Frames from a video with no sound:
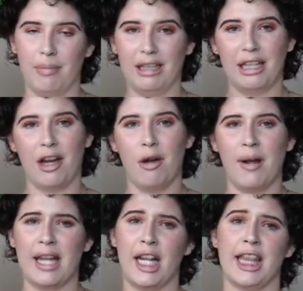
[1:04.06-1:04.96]

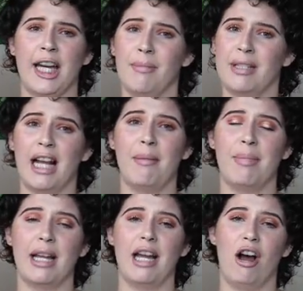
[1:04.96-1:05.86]
below and a thumbs
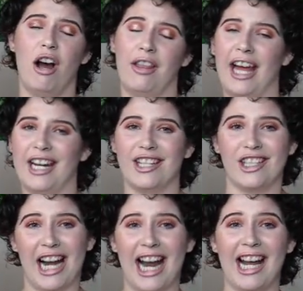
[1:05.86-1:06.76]
up, all that
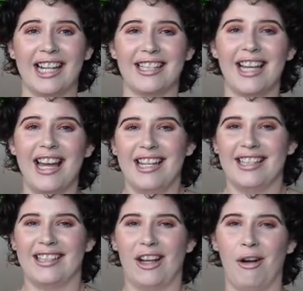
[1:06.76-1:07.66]
jazz.
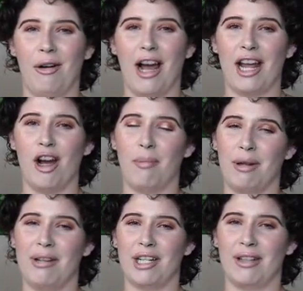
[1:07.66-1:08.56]
So I hope
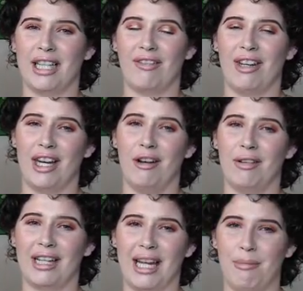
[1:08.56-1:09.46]
you enjoy this
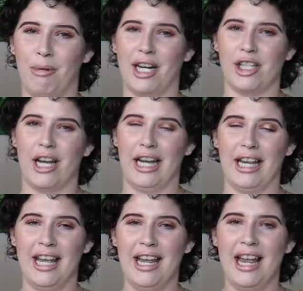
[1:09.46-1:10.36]
video. Keep
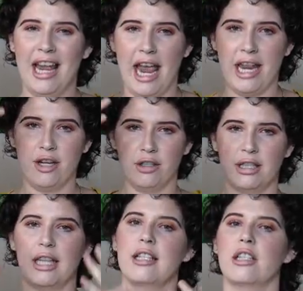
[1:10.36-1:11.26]
watching and you'll
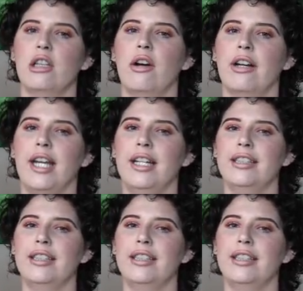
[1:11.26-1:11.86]
see this glory.